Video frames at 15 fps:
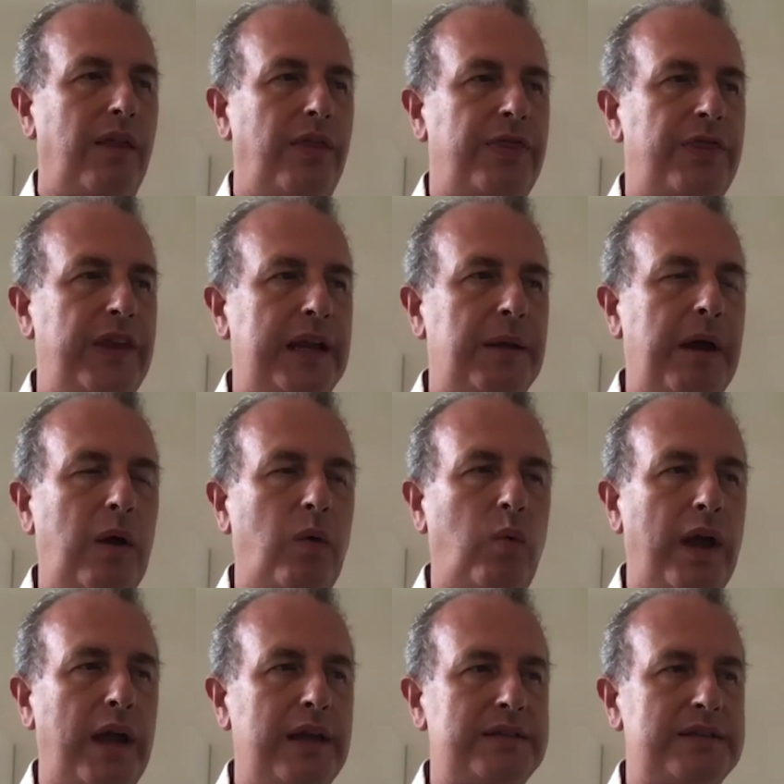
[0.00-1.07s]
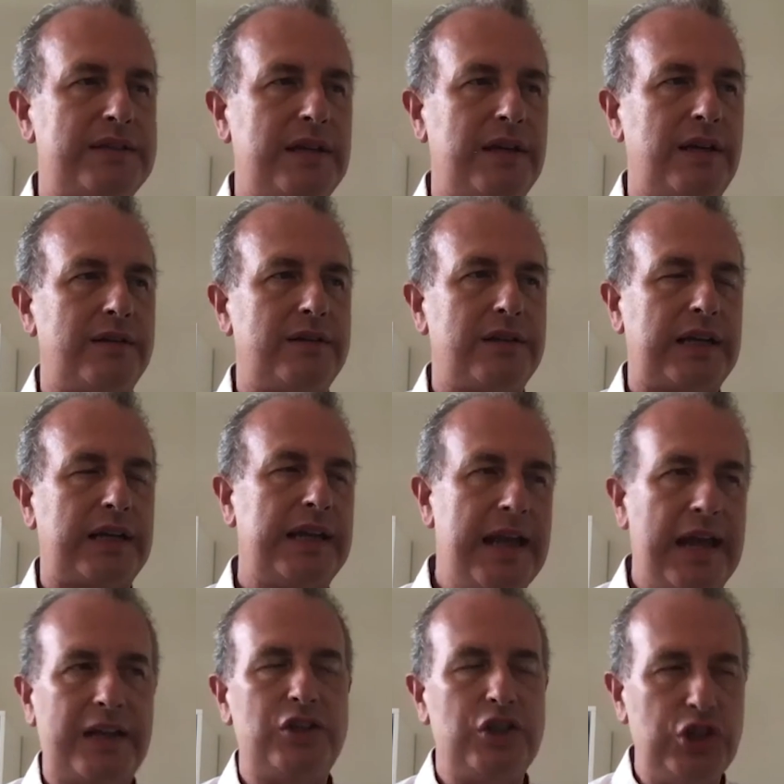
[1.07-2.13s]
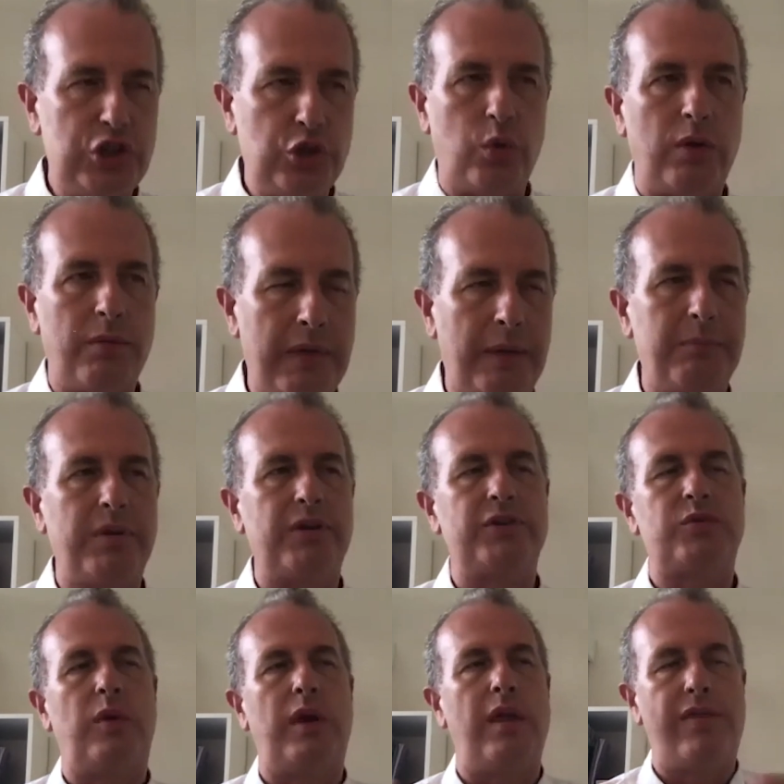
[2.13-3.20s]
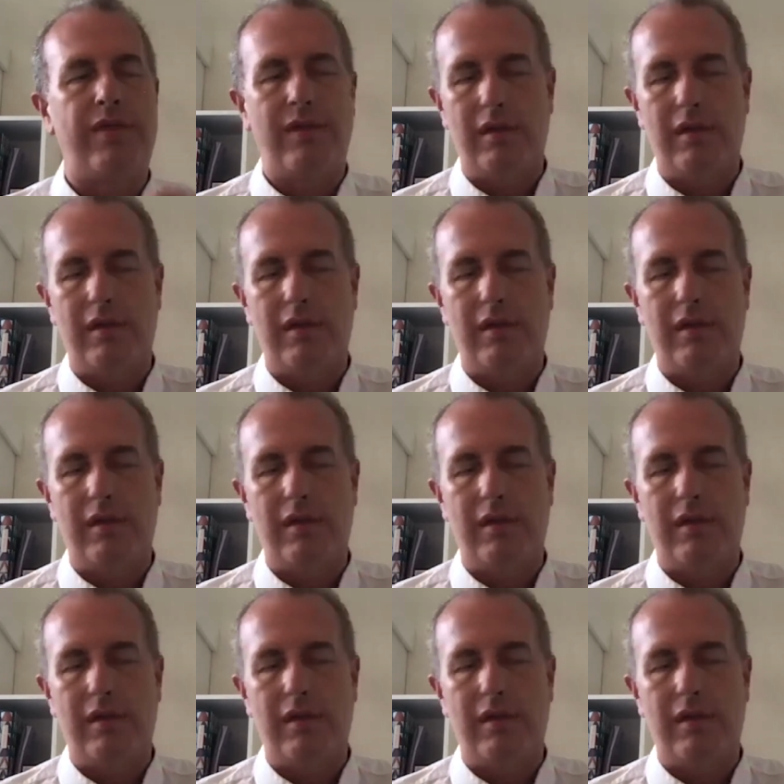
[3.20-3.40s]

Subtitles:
think about ways to connect your members with